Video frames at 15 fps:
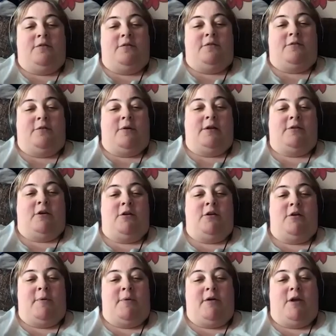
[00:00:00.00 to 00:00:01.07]
So I don't know
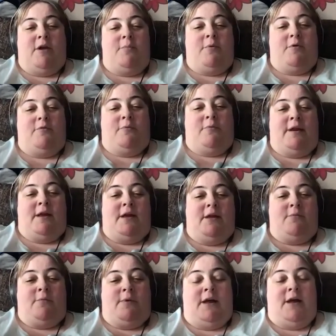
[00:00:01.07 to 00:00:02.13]
about you, but when
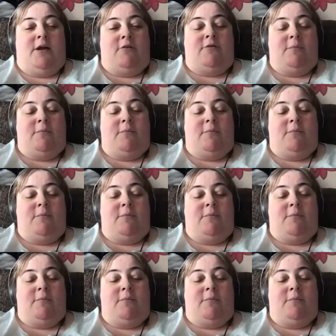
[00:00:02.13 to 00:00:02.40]
I go